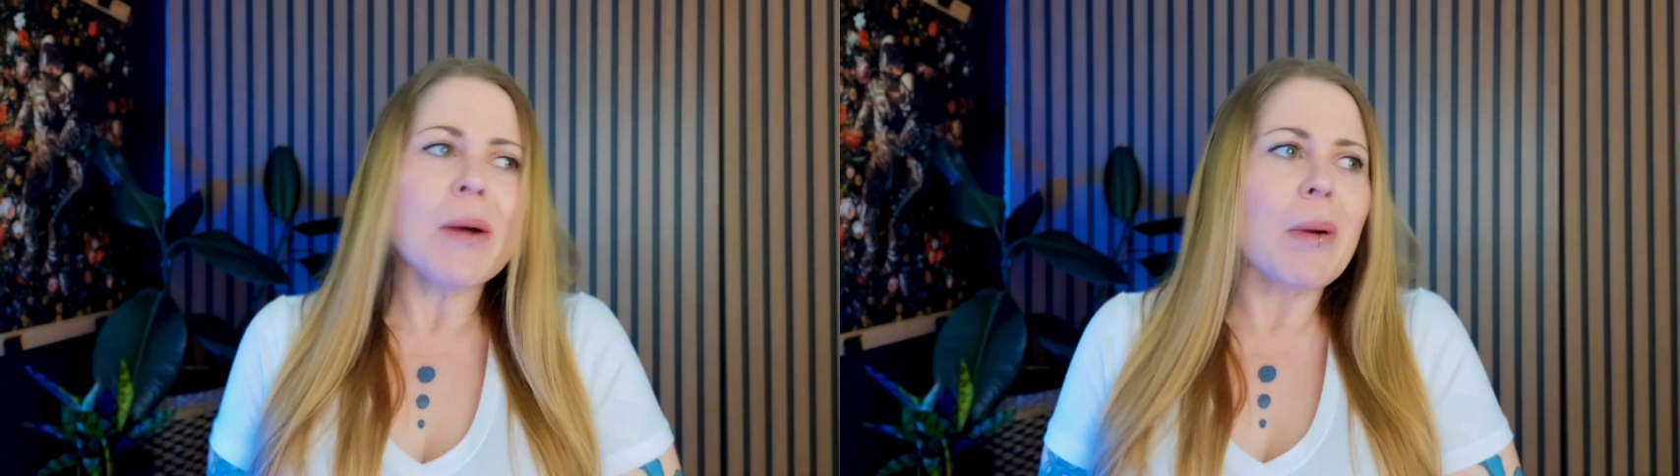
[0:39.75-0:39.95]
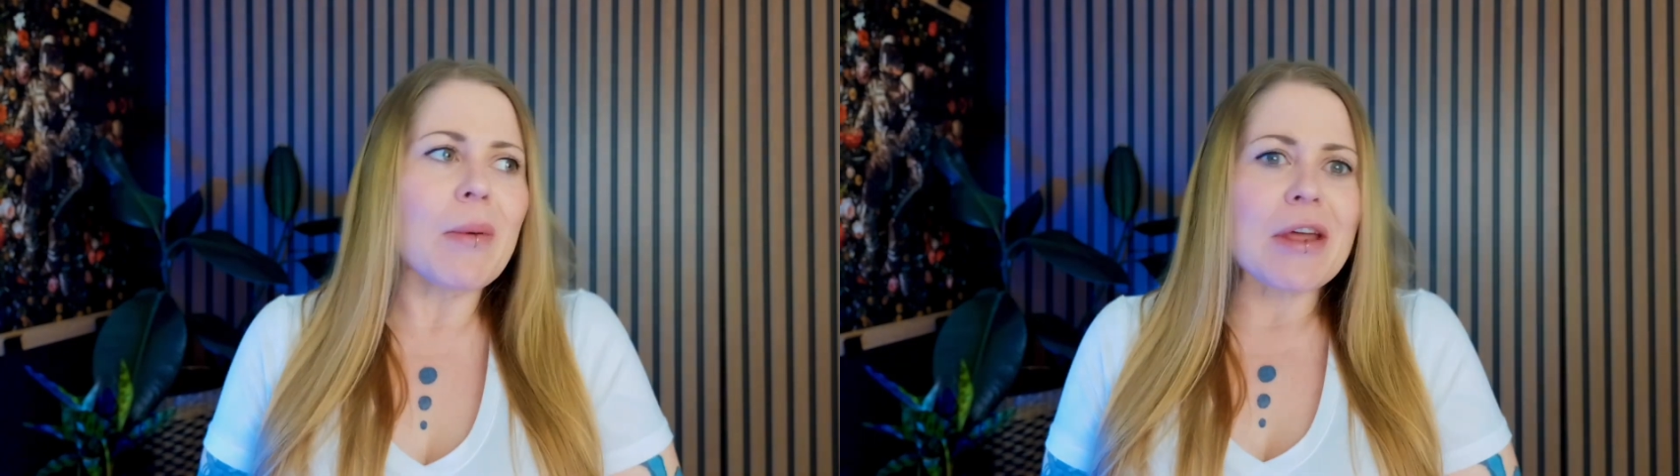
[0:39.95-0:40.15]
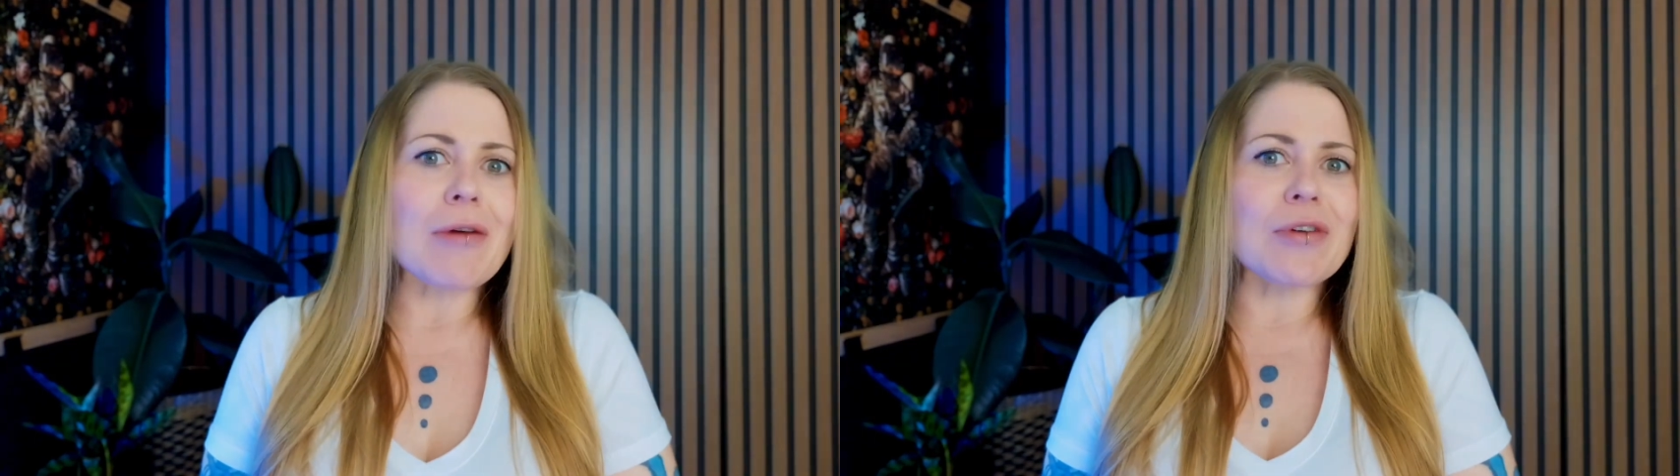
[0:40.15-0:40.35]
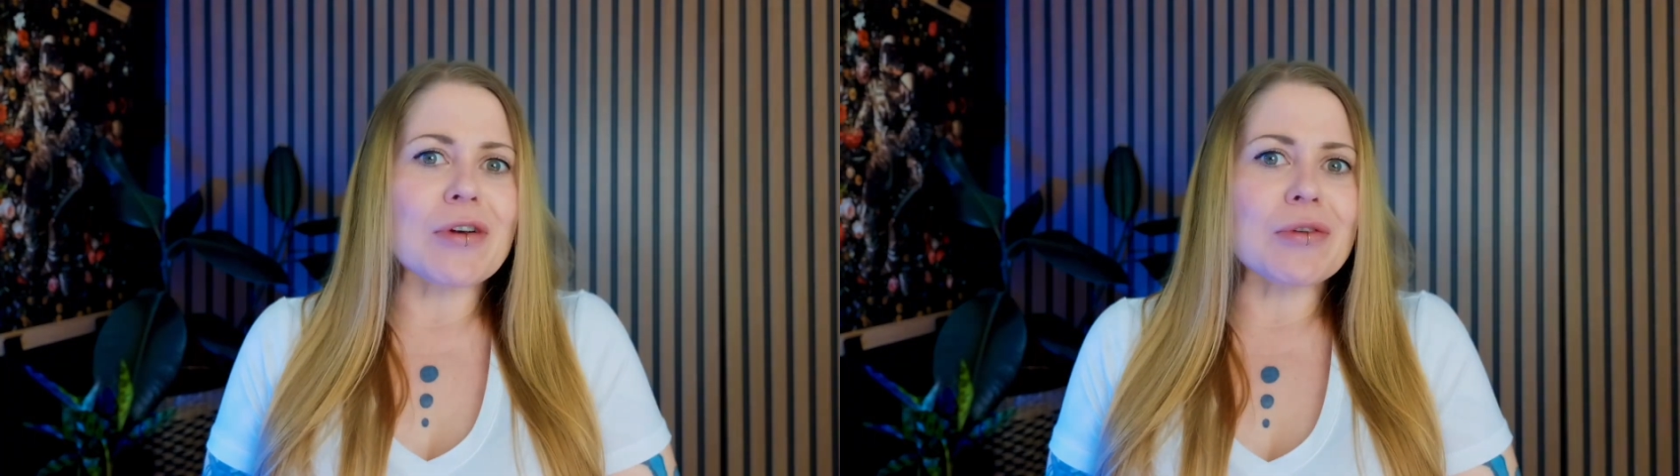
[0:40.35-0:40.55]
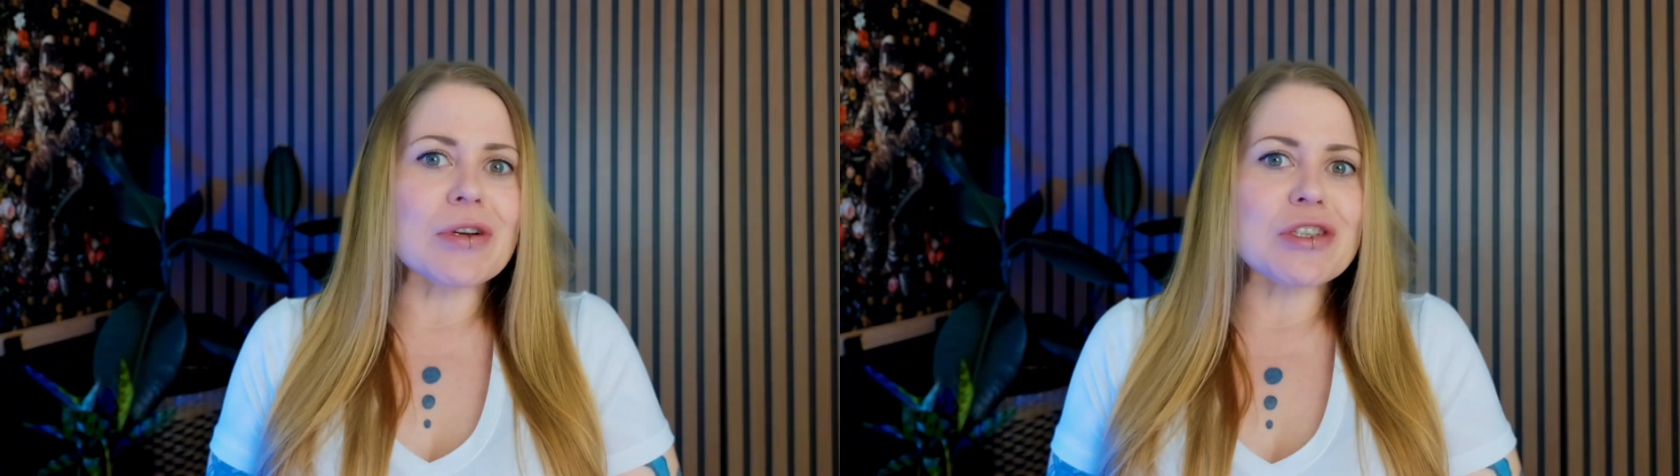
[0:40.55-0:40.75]
but without
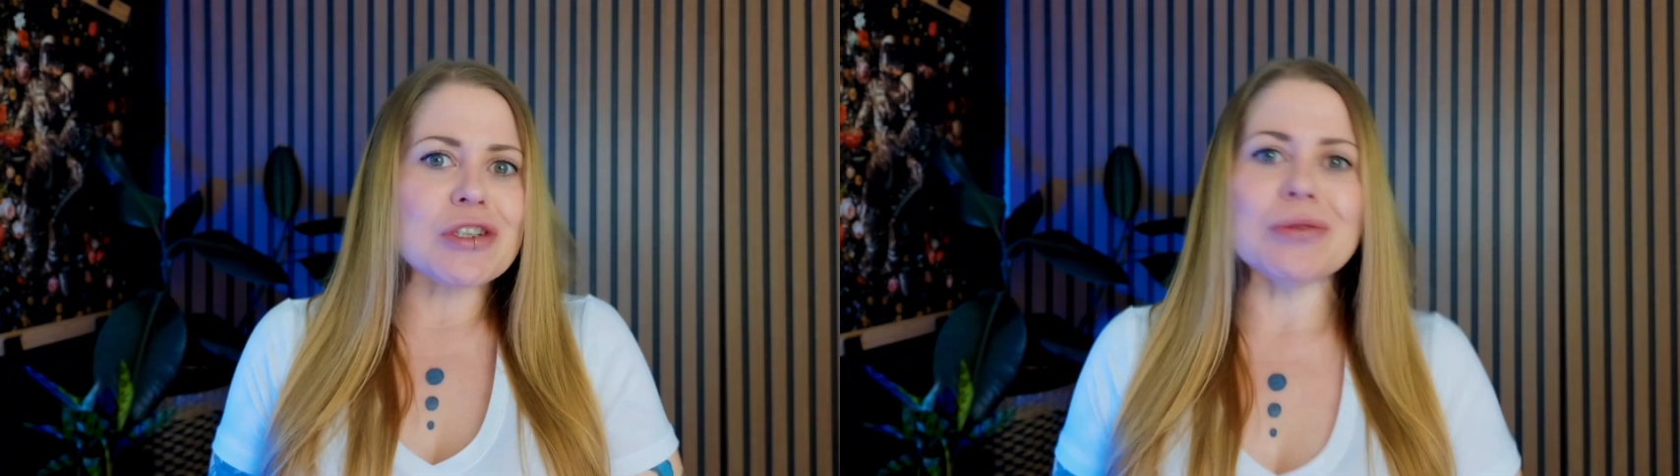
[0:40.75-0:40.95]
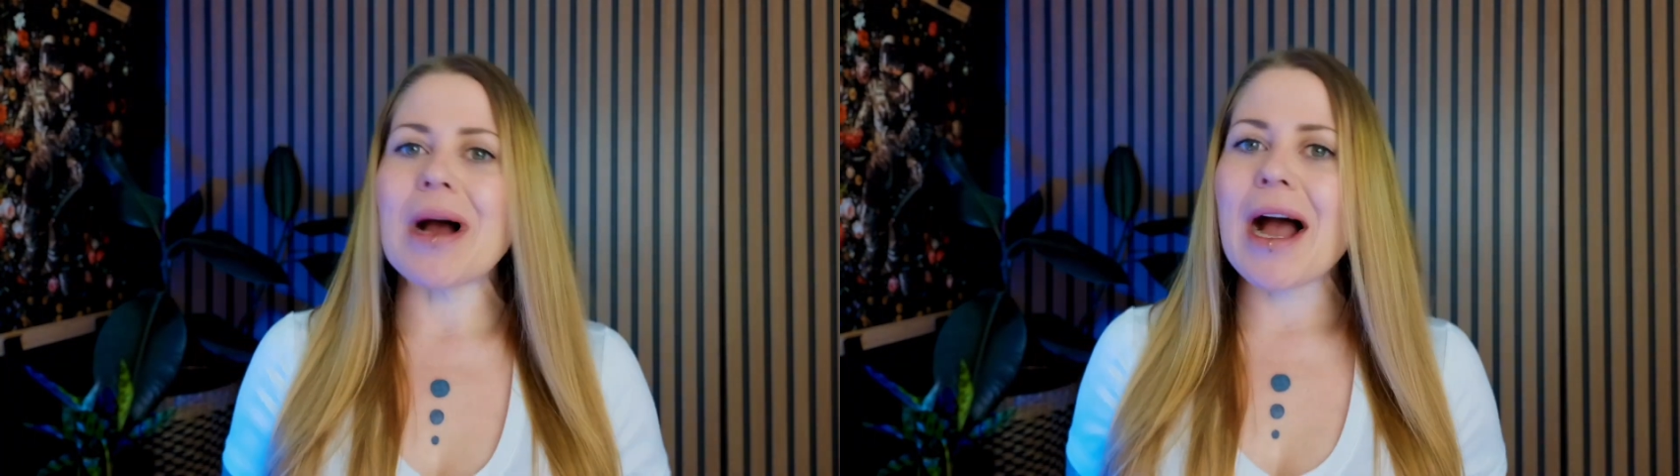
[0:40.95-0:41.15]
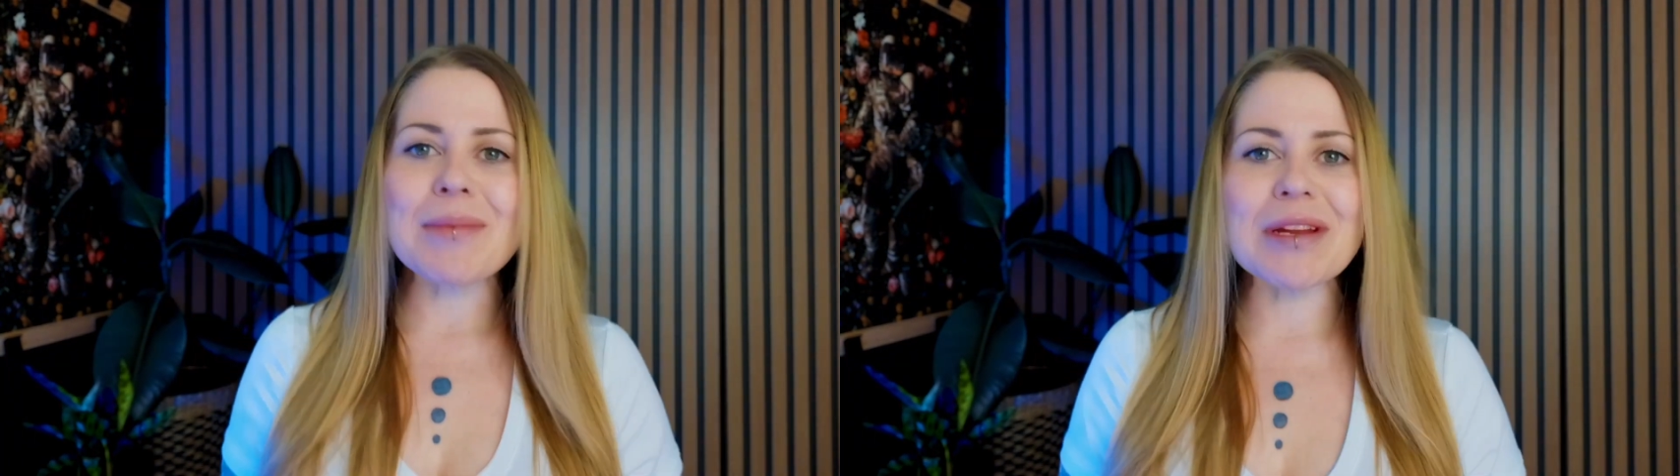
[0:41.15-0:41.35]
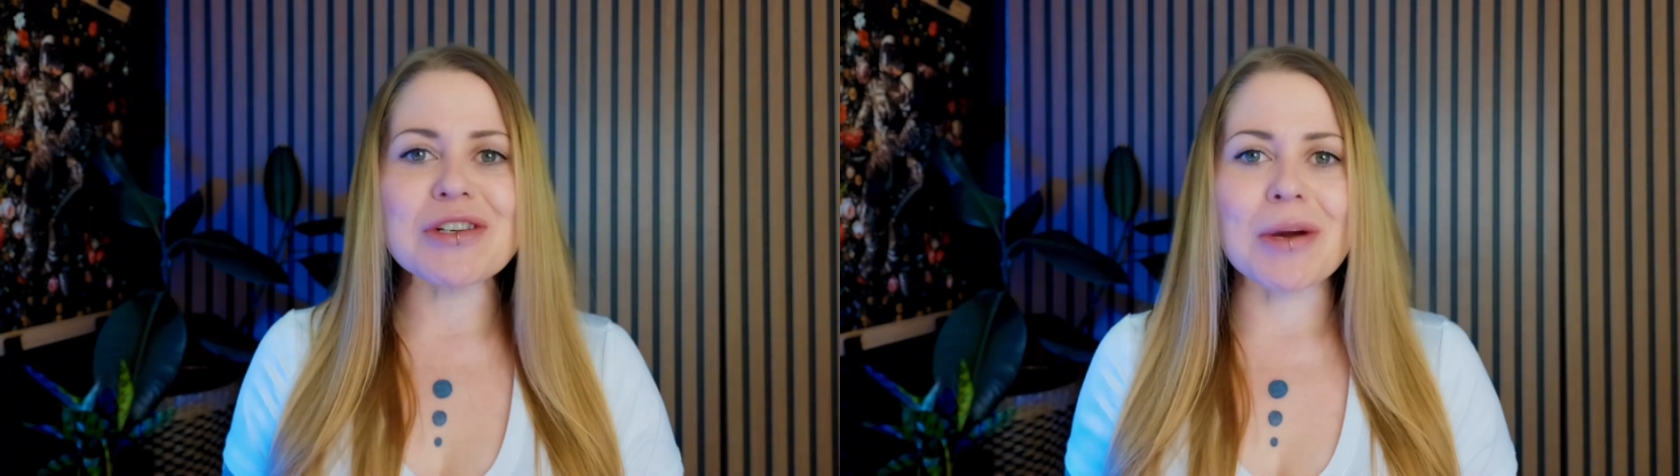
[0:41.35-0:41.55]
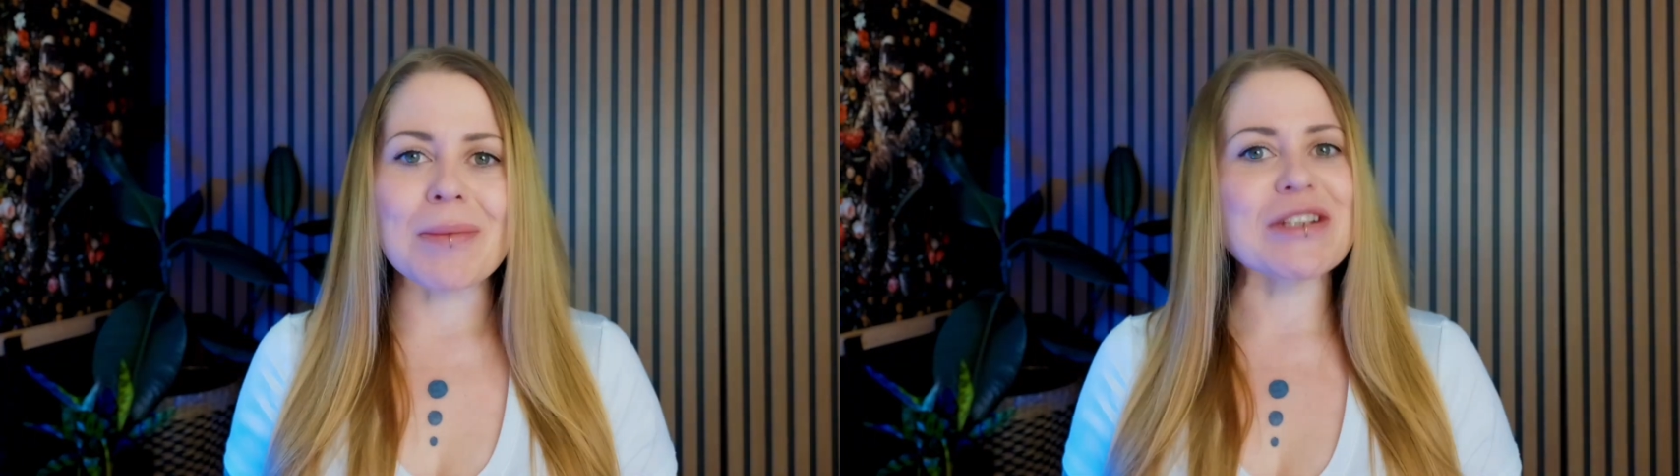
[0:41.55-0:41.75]
further ado, I'm gonna
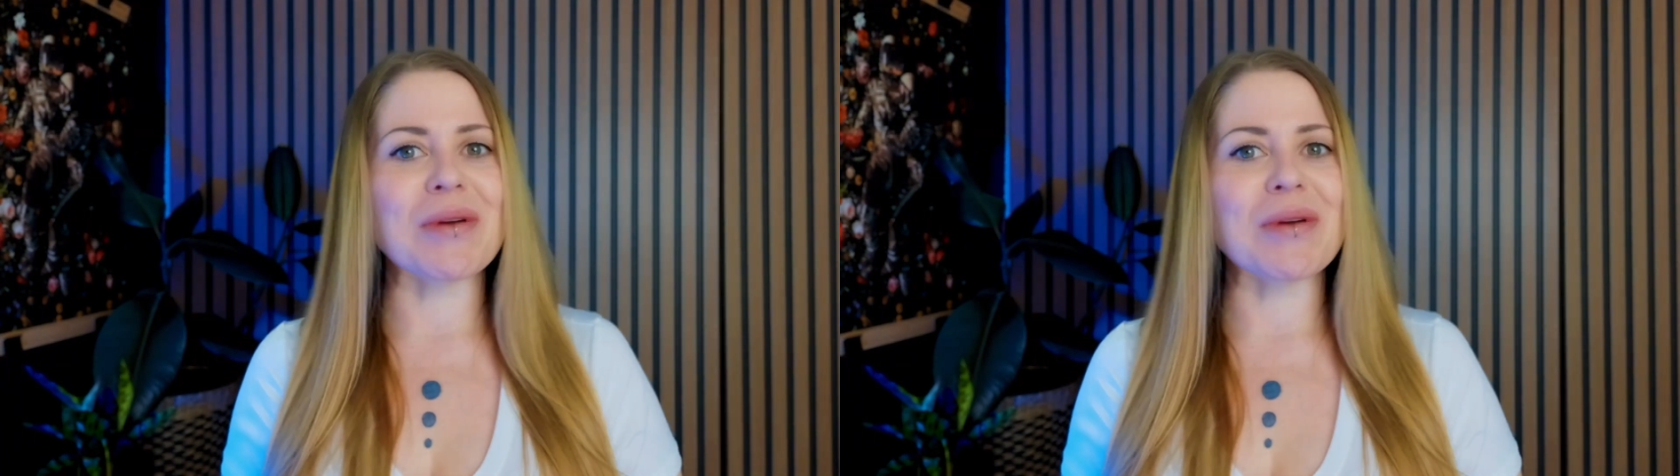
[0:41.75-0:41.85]
share my